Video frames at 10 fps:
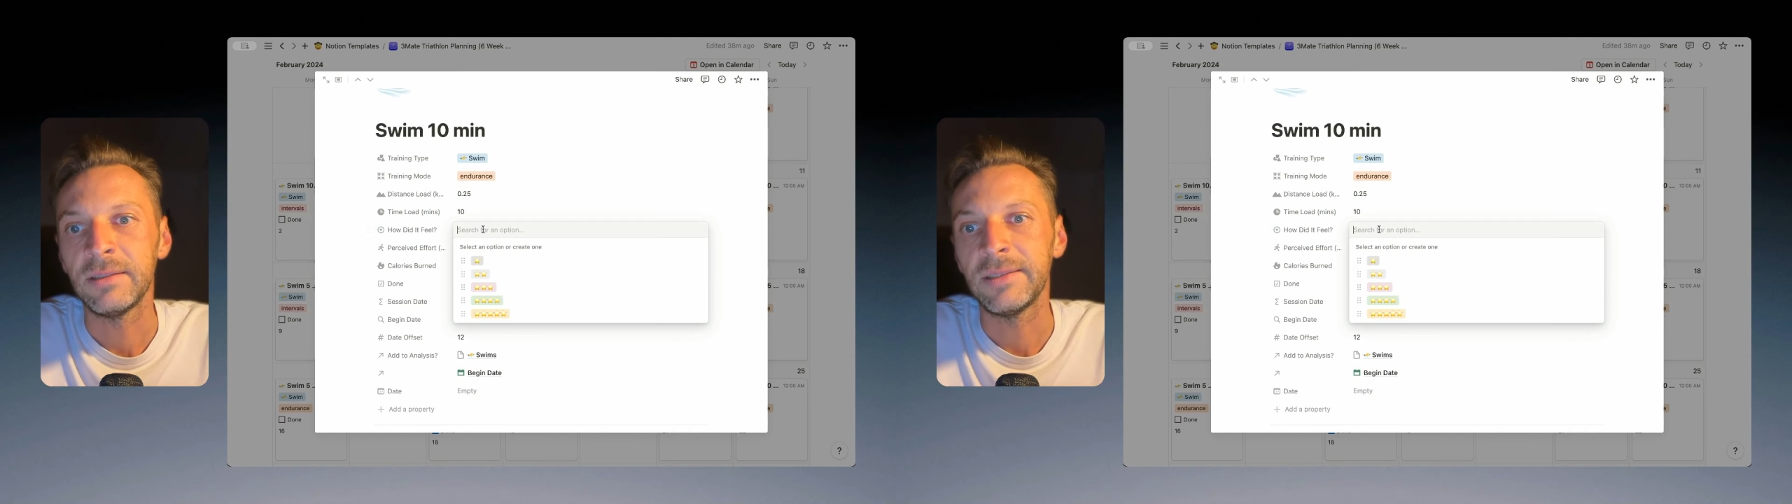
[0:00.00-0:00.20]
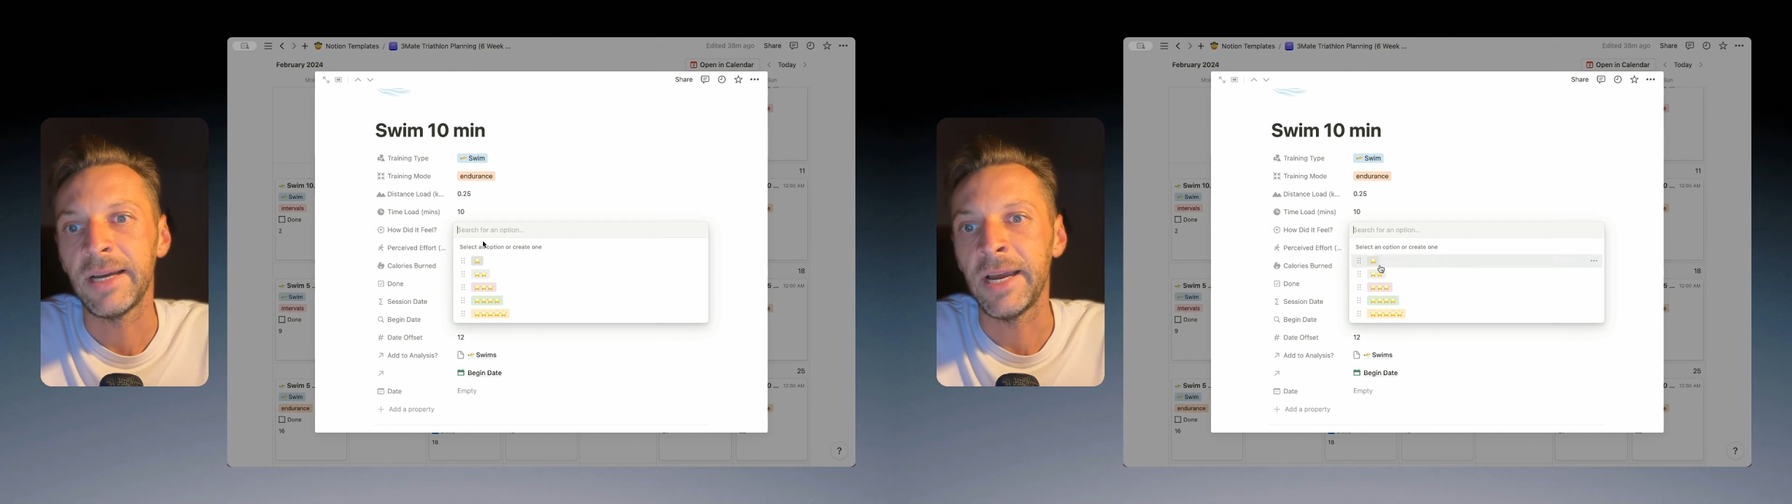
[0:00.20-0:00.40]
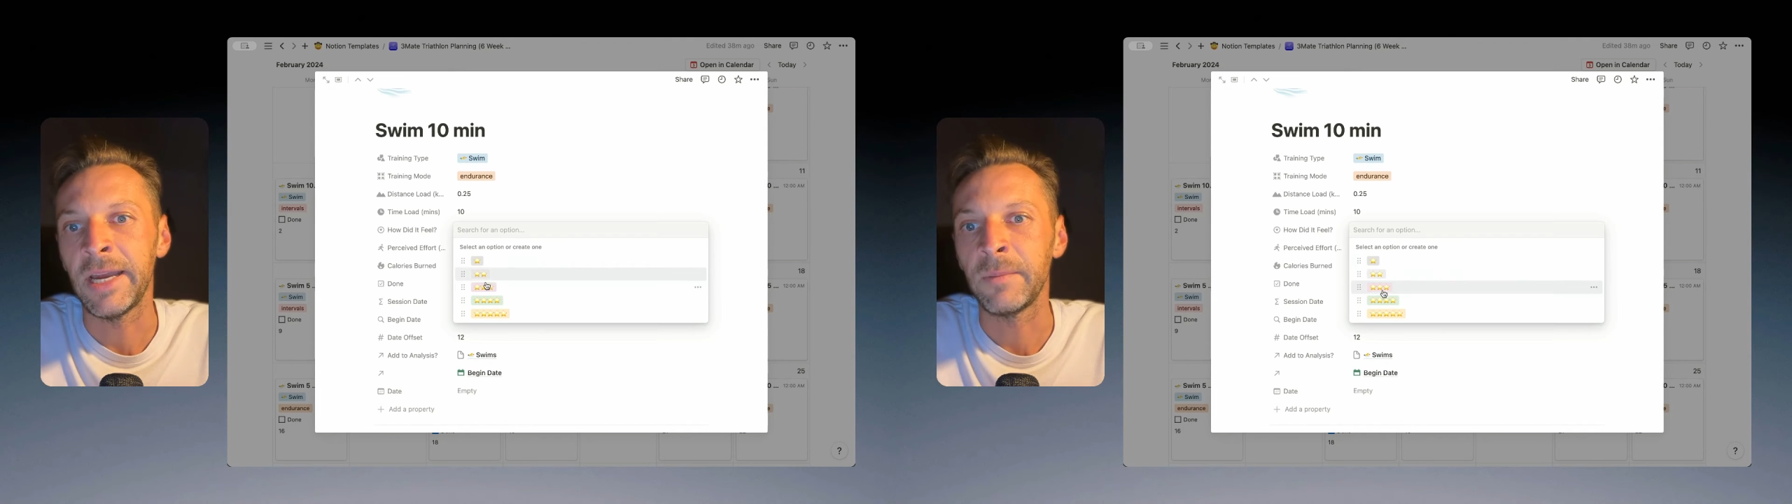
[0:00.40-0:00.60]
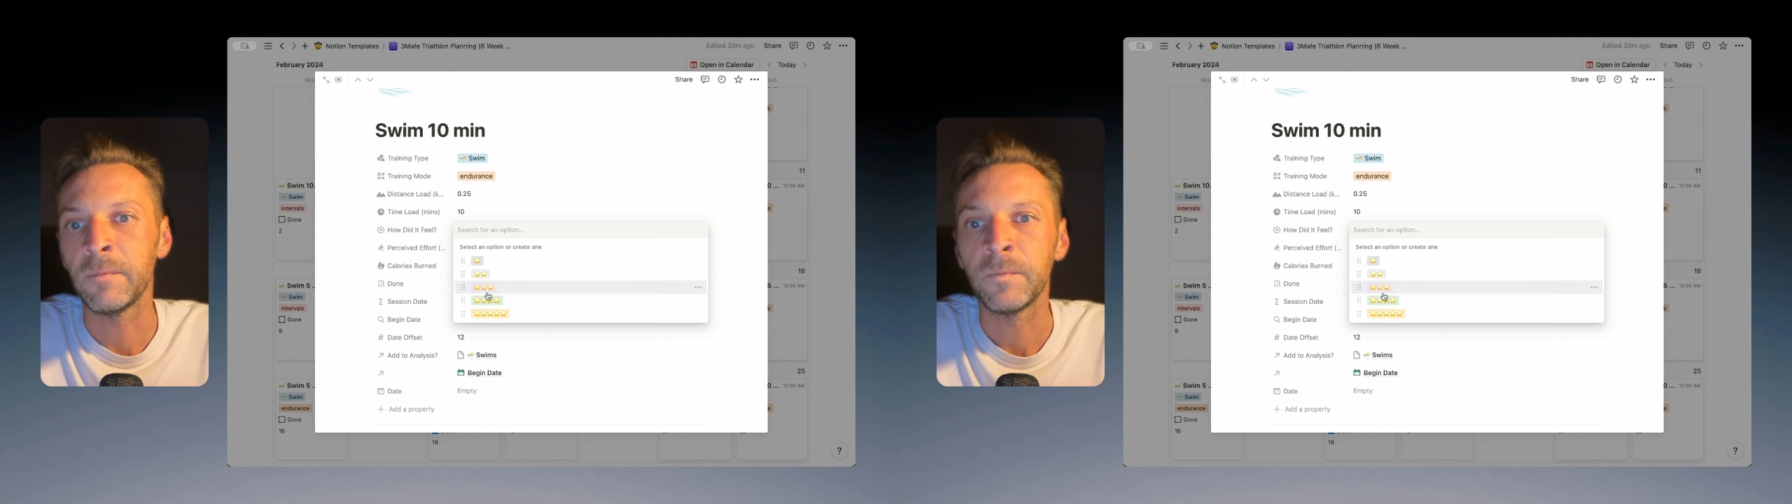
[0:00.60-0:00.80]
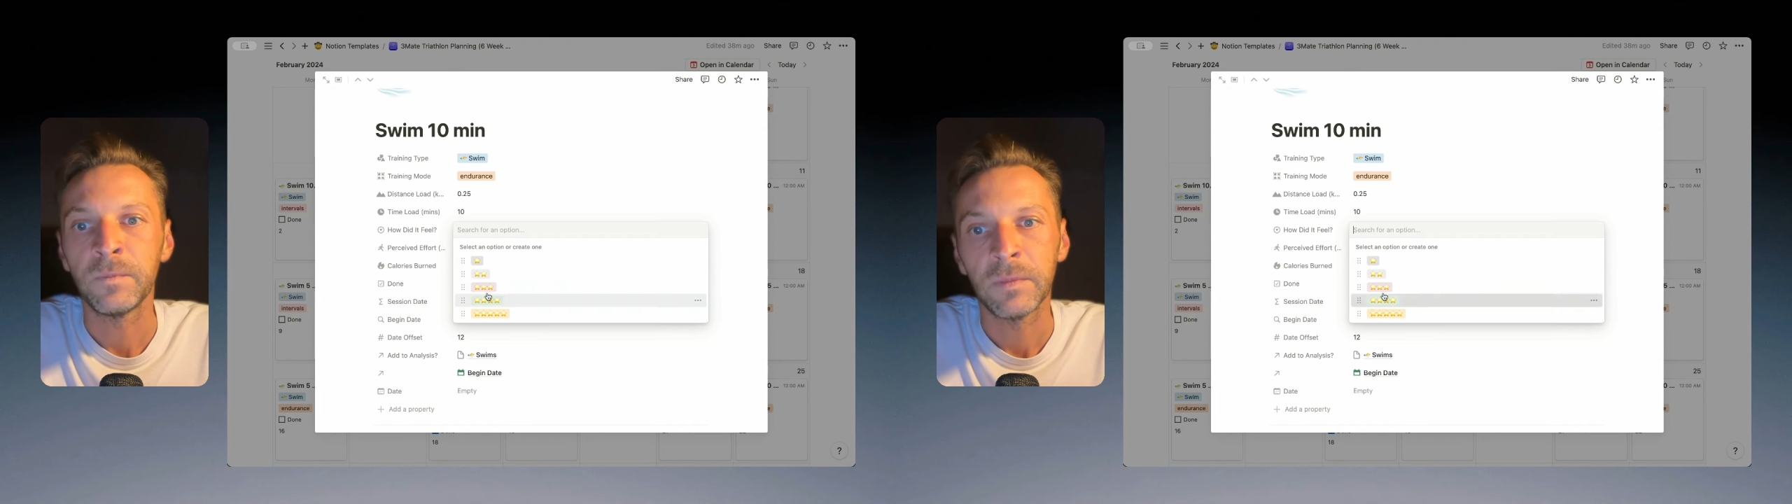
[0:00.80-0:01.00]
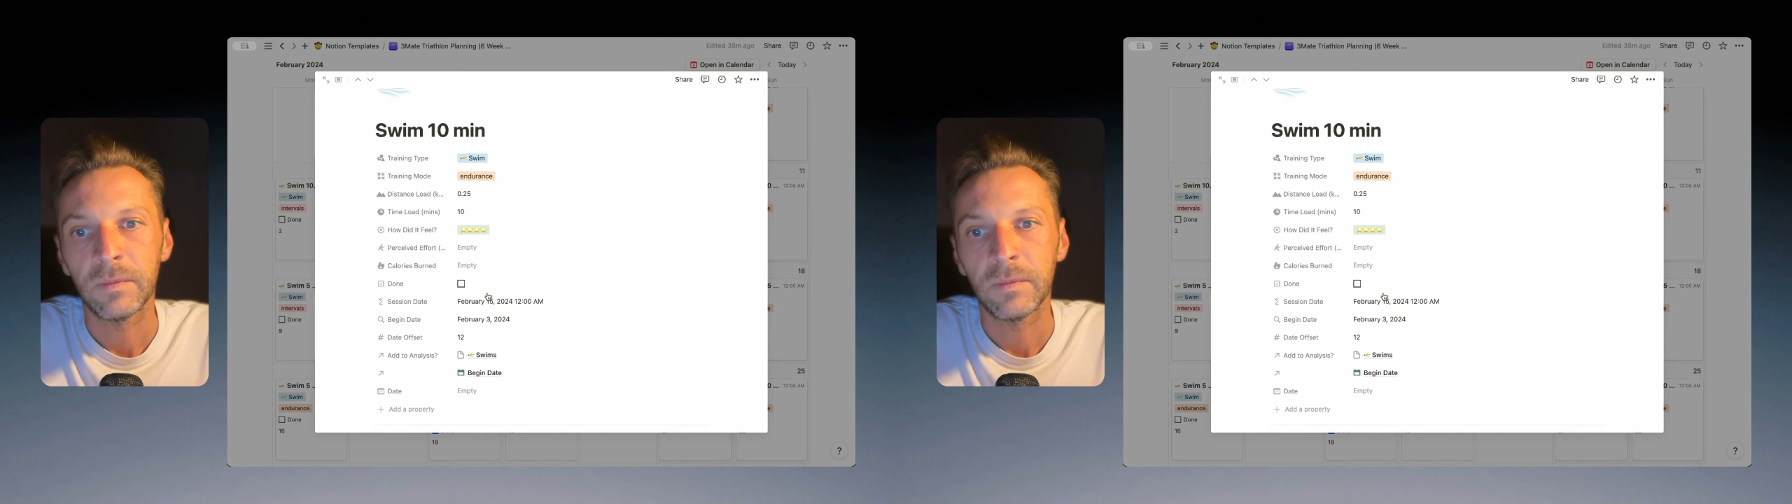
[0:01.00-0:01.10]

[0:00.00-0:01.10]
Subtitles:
time,